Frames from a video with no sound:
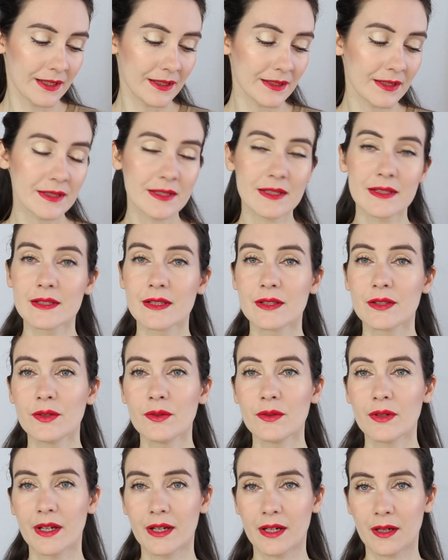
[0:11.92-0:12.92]
and this is the
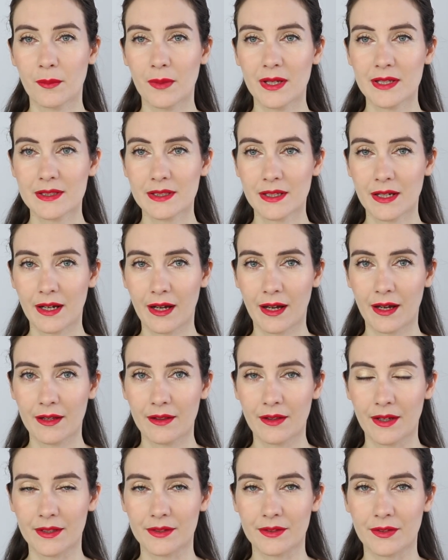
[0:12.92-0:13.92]
new Hermès
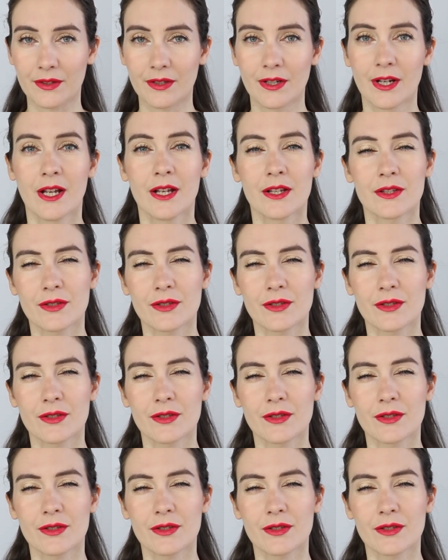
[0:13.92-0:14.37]
highlighter.